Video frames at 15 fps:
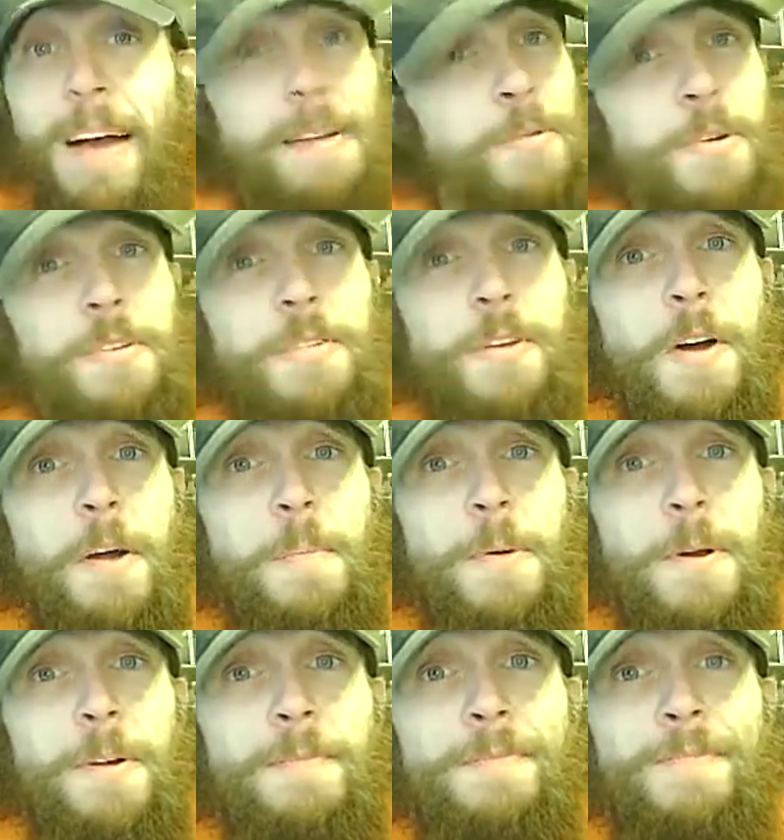I am Chris the
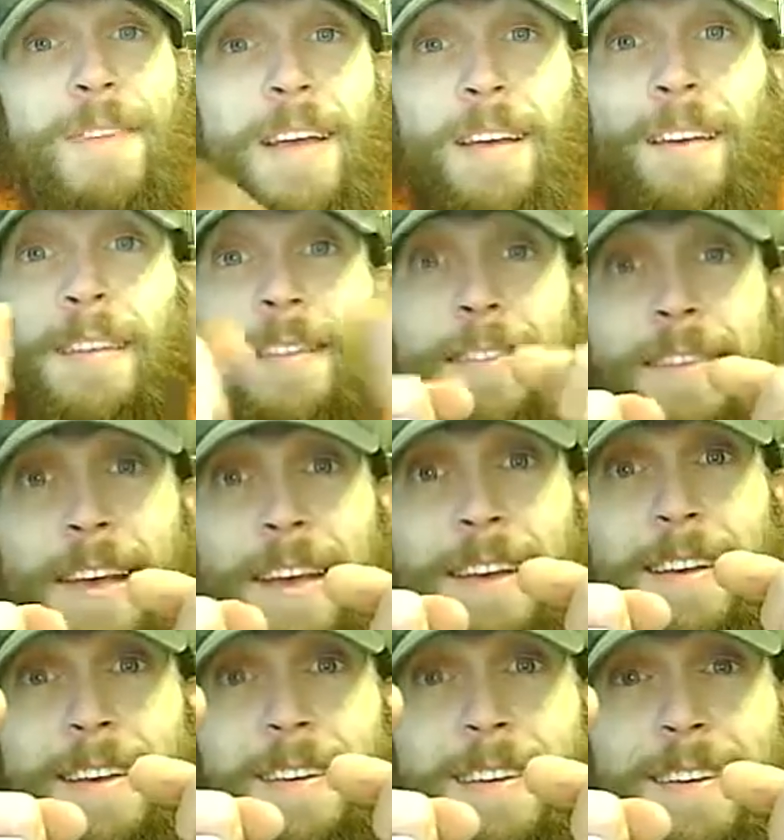Carpenter.
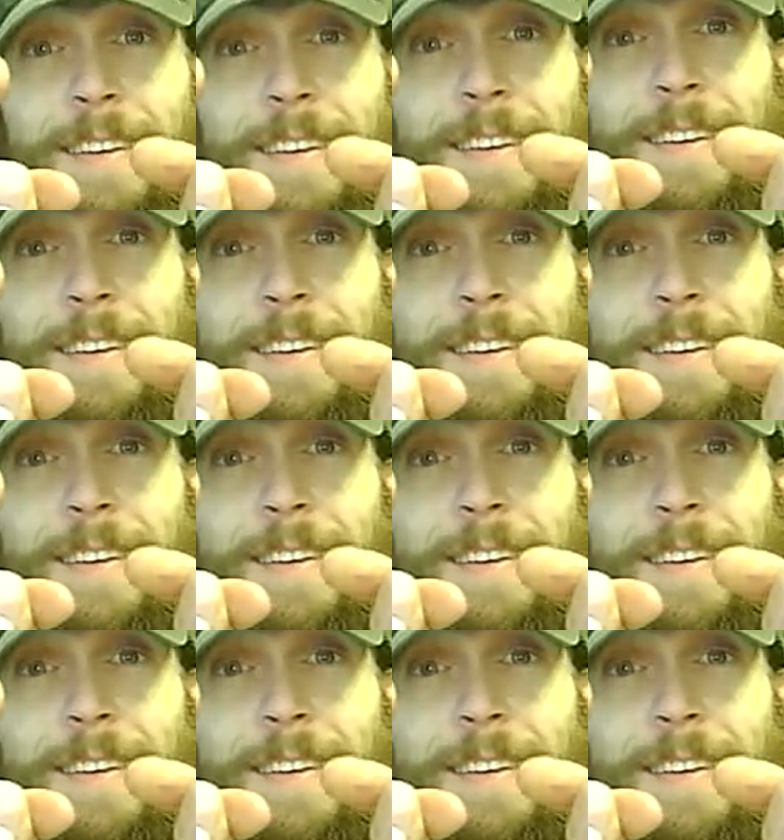Ding!